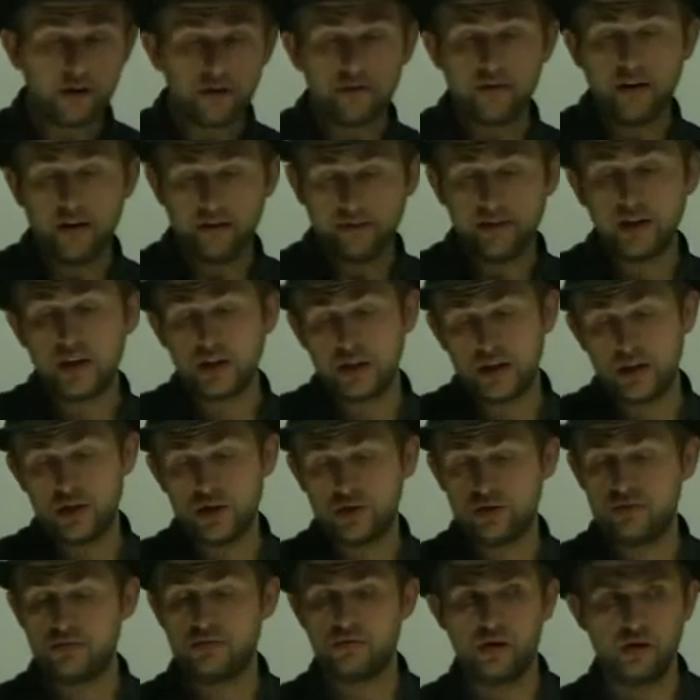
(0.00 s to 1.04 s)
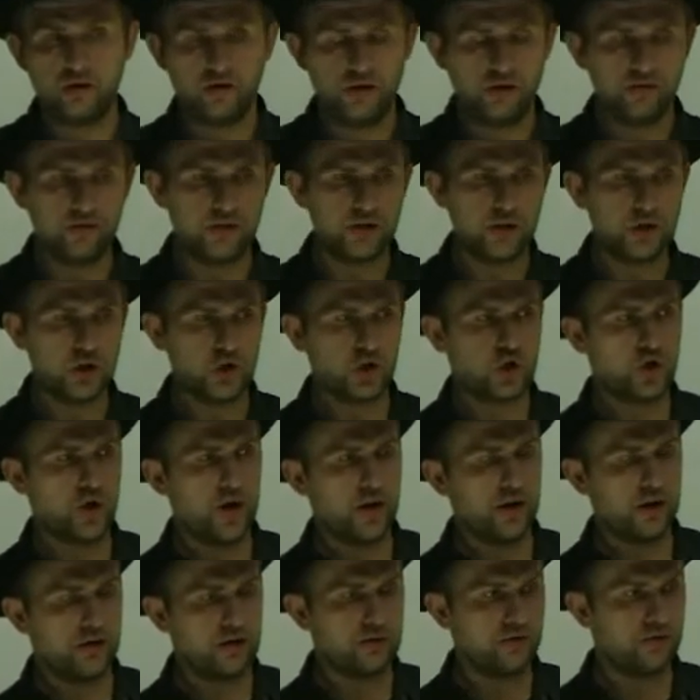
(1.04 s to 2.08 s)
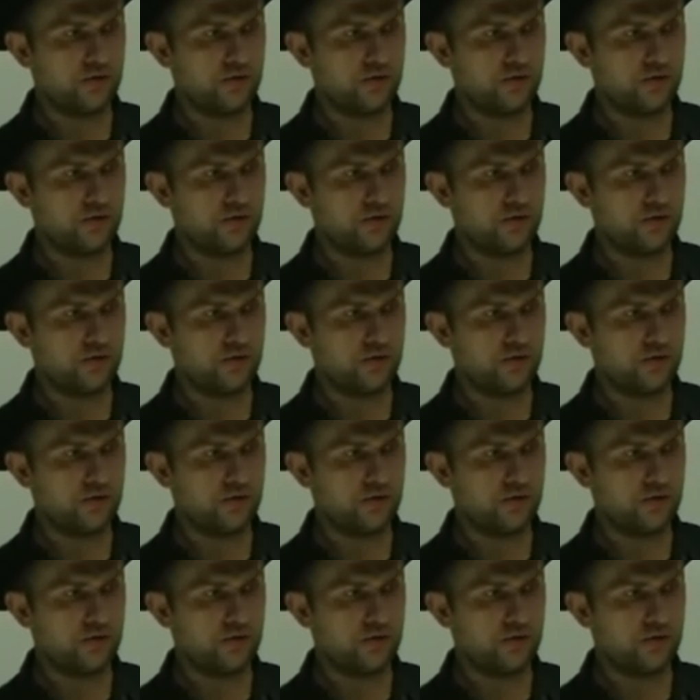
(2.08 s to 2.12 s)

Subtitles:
of English, of English